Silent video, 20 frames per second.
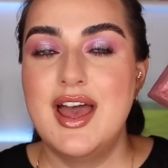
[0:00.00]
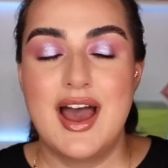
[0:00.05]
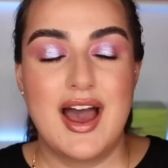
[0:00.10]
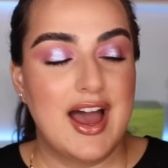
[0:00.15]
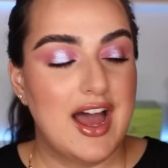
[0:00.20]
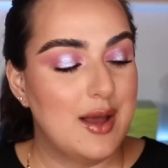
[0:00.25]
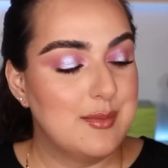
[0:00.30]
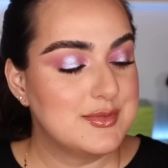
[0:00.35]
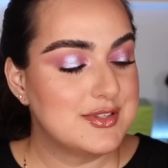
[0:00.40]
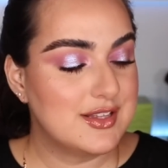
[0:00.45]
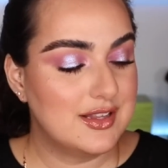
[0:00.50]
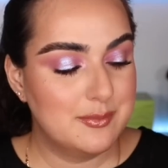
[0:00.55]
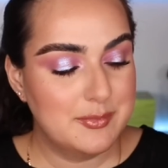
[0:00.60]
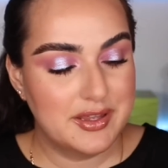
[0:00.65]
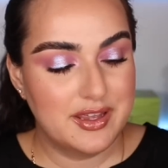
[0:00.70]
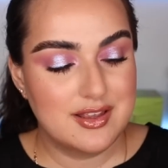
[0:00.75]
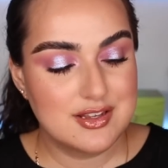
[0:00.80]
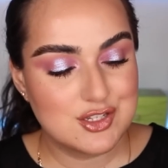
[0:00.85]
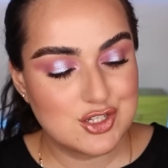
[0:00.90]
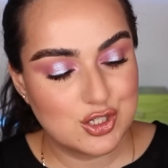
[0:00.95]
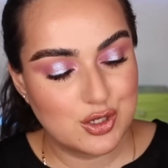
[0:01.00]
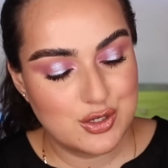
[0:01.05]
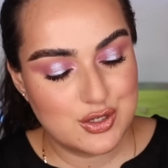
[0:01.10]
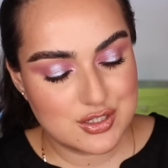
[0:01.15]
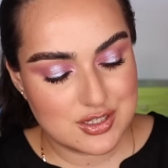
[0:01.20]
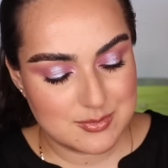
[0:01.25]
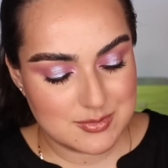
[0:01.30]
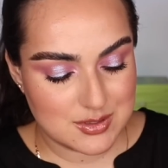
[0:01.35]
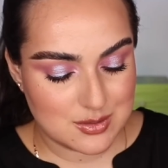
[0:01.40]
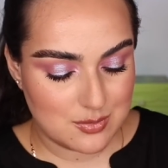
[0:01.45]
Um, so let me show you
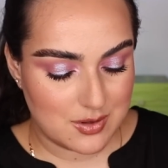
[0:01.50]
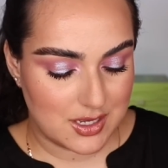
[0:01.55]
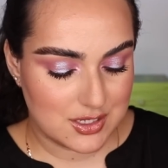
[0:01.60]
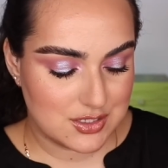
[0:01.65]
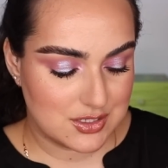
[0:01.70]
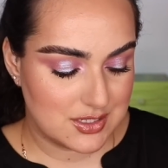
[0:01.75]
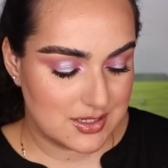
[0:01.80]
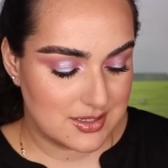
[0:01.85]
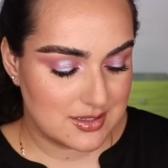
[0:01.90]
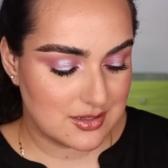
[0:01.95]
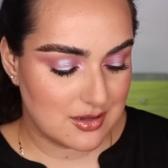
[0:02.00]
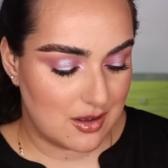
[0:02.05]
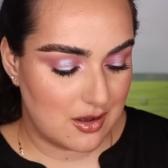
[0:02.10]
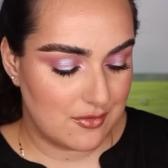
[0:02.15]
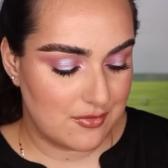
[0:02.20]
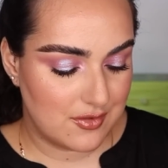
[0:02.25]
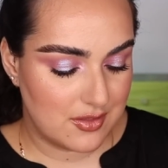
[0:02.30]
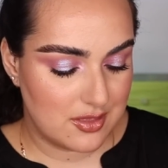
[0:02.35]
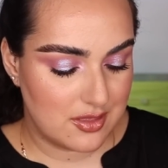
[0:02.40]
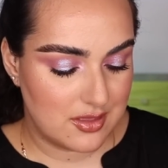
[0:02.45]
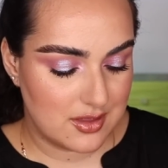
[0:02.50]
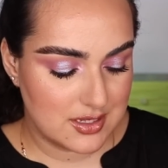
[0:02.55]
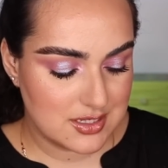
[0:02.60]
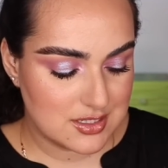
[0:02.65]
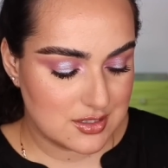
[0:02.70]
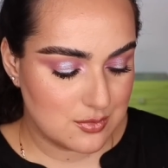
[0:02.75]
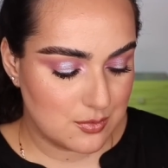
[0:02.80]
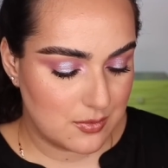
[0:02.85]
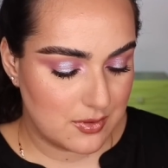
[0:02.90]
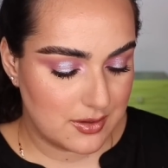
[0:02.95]
some swatches of
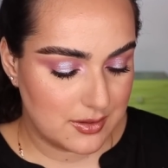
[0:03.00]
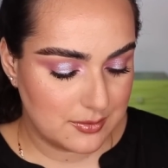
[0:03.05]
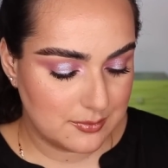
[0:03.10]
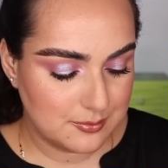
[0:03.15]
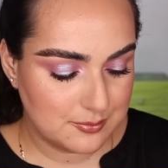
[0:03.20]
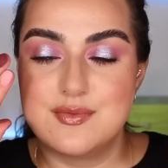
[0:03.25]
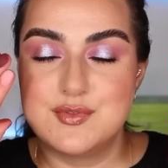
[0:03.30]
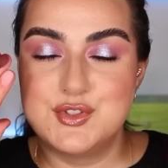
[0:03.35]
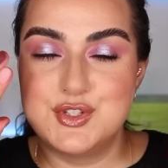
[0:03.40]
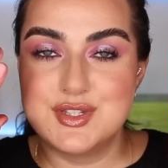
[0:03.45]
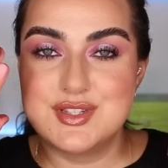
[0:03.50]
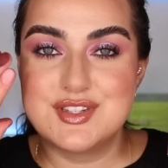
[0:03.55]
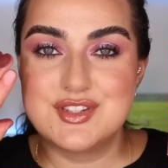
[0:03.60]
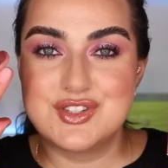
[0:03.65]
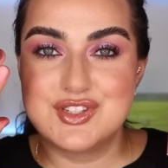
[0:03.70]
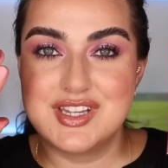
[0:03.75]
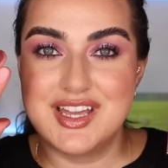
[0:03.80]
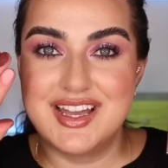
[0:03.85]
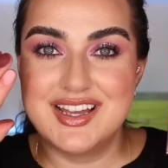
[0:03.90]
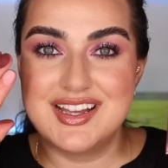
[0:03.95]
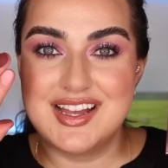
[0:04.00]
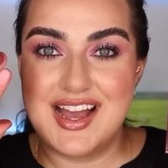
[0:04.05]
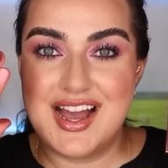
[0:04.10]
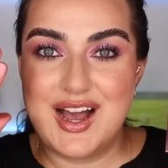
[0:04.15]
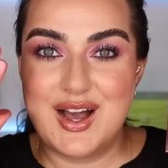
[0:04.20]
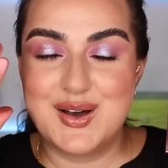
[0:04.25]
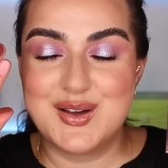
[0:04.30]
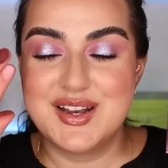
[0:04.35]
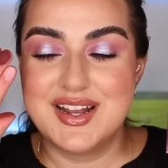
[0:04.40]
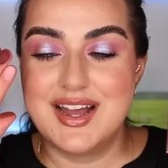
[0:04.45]
this one. Just check
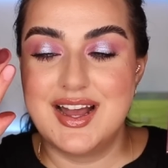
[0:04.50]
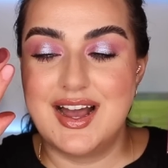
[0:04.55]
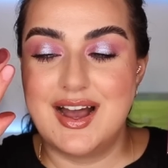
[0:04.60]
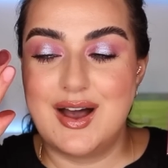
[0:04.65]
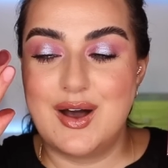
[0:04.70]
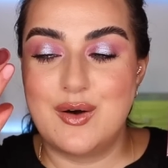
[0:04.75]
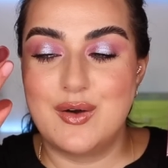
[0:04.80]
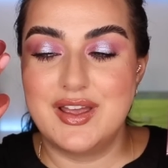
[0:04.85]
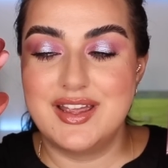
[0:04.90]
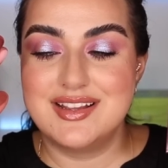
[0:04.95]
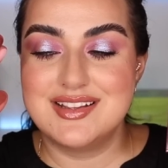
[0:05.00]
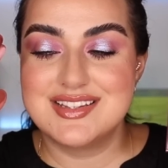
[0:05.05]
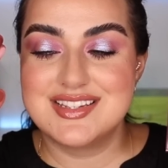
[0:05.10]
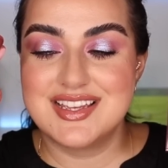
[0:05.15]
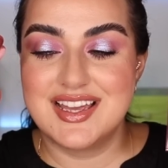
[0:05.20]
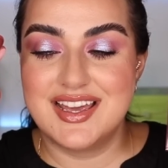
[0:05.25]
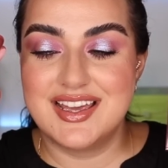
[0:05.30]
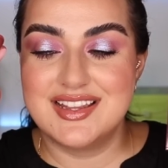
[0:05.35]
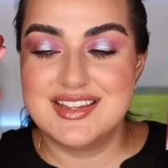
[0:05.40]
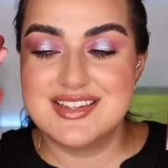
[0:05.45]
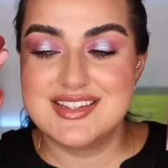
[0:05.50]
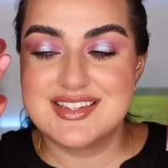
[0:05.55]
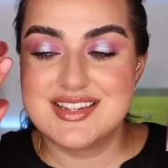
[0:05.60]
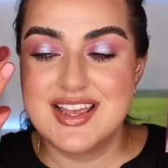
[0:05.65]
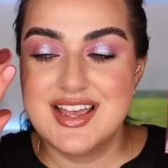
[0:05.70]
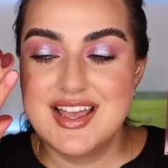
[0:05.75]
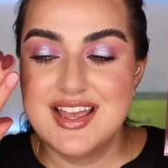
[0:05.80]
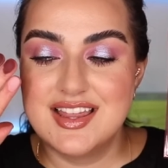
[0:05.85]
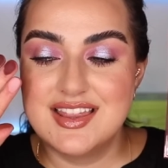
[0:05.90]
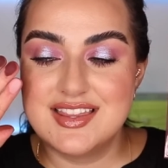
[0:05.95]
out how intense
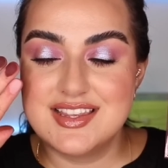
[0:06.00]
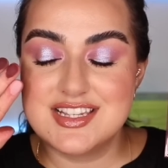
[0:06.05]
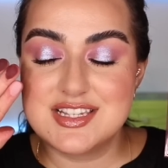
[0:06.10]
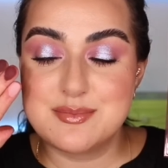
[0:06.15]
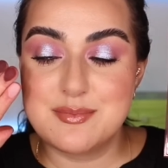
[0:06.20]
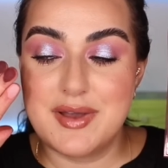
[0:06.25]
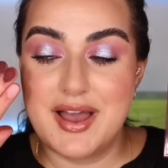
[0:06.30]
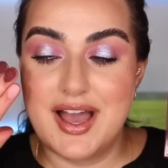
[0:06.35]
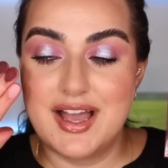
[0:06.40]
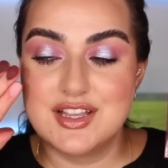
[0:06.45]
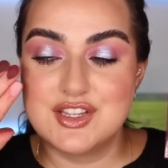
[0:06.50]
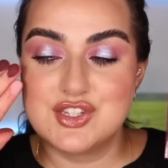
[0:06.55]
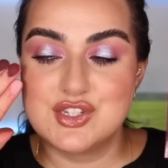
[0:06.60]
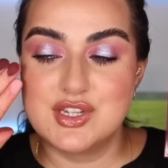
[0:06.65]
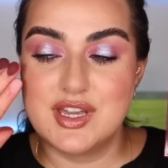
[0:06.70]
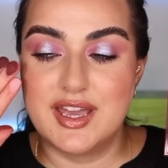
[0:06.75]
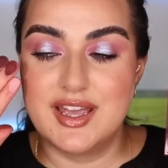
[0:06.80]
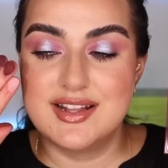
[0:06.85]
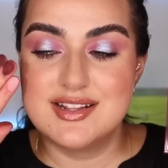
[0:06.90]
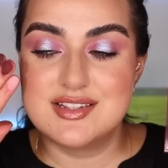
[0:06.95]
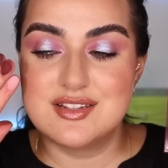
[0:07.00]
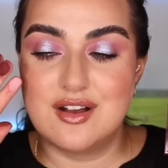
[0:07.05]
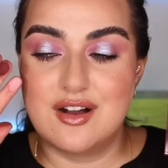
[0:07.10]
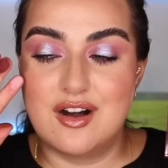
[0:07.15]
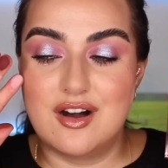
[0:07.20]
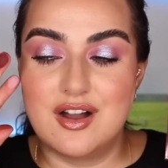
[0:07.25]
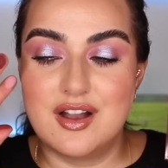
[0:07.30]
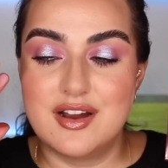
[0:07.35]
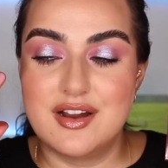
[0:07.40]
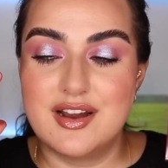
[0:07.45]
these matte shades
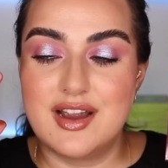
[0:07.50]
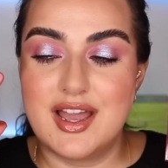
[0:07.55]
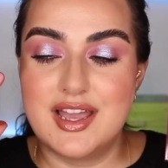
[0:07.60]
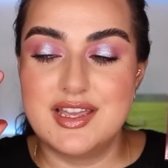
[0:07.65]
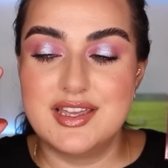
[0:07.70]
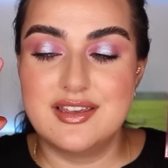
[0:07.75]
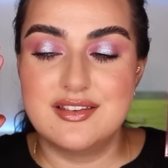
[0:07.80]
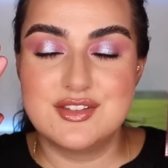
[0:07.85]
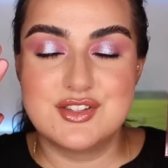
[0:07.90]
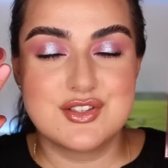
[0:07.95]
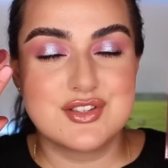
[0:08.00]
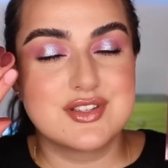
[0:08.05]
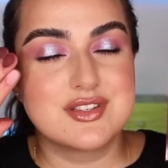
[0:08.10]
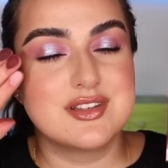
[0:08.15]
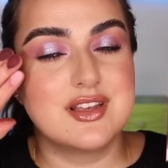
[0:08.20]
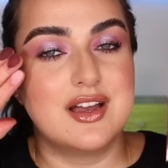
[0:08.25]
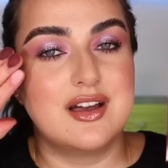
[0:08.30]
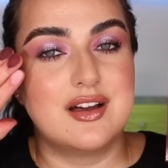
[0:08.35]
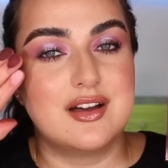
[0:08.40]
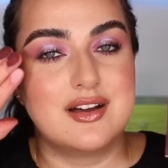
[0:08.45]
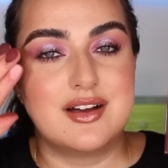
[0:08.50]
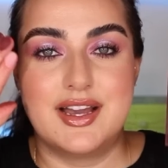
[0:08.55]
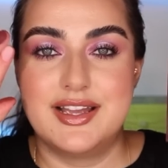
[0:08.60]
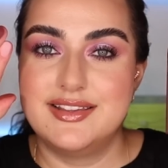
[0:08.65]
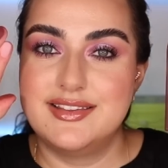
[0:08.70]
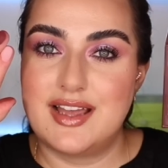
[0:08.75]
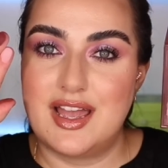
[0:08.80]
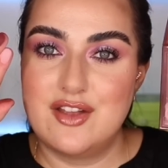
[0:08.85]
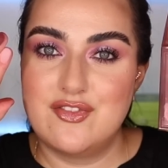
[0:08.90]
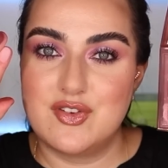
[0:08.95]
are. I just, uh, I
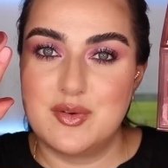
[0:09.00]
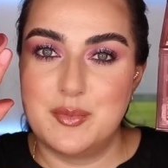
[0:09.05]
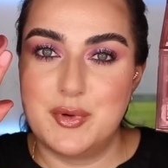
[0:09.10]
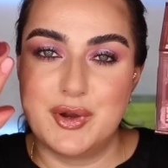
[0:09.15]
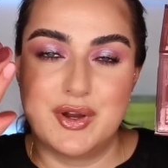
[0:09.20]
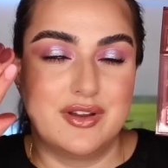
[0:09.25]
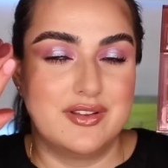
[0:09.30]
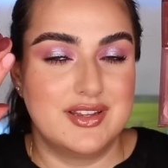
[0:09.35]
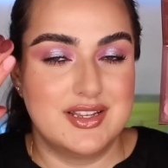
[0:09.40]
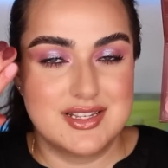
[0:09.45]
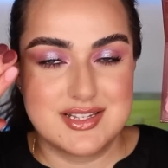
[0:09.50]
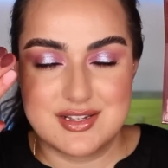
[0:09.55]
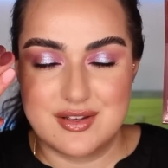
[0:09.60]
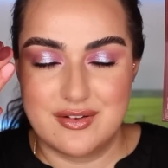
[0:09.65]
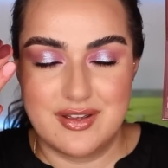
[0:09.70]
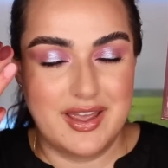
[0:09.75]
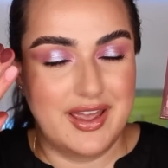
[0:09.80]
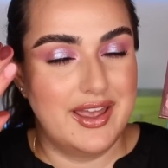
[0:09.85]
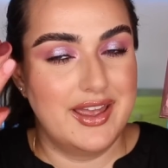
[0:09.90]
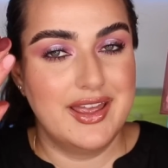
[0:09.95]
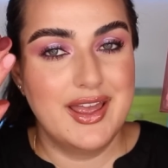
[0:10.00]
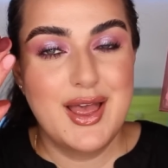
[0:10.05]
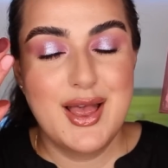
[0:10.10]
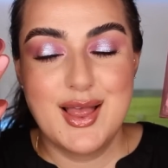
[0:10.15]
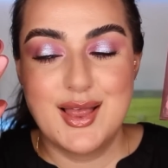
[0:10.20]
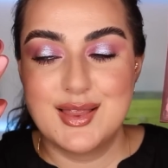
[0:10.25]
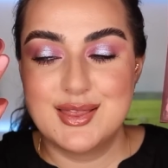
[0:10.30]
die for burgundies, okay?